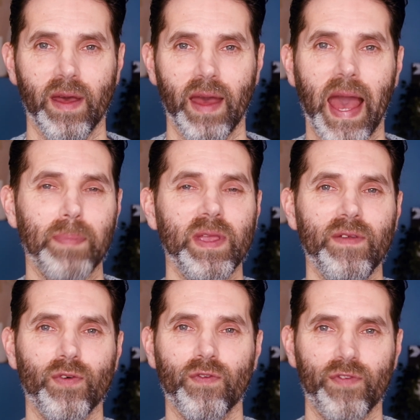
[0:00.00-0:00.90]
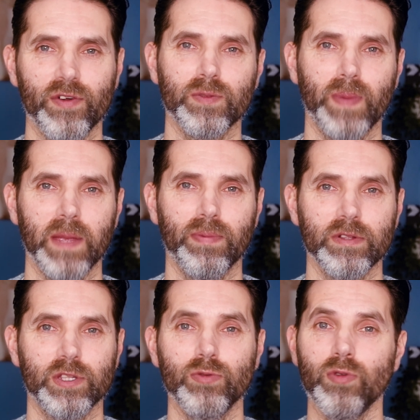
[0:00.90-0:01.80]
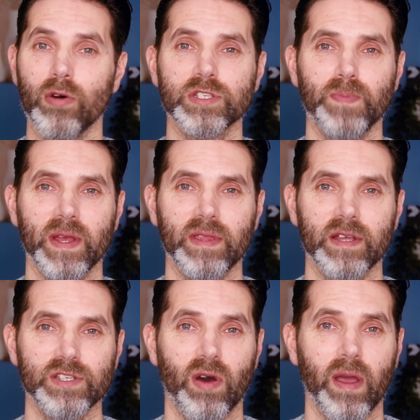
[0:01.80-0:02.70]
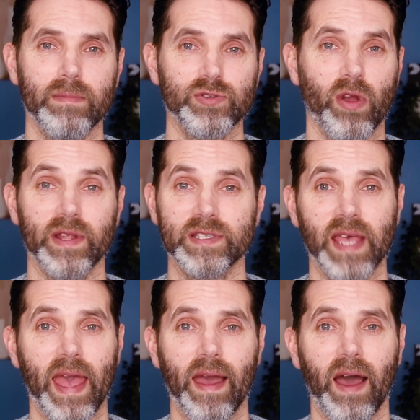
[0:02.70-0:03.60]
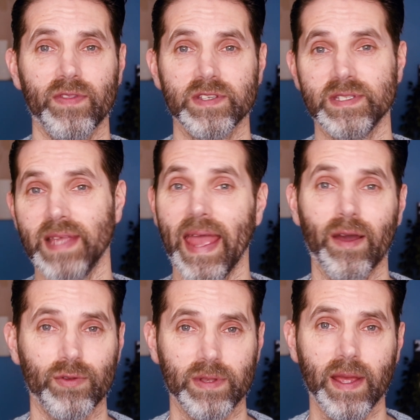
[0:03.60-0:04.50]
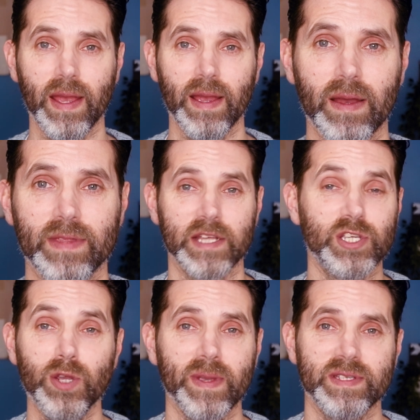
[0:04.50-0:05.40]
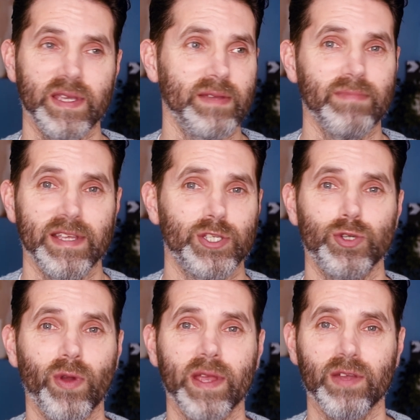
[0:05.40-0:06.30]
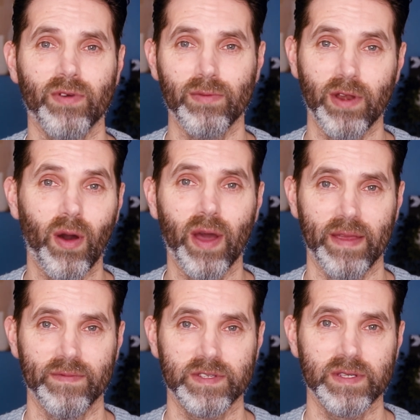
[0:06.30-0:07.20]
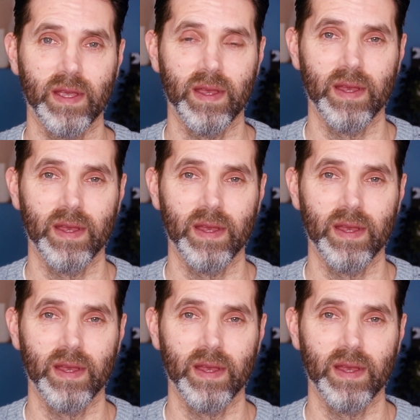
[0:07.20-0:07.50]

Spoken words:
Happy, fulfilled people do not spend their time trying to tear others down. They're too busy enjoying their own lives.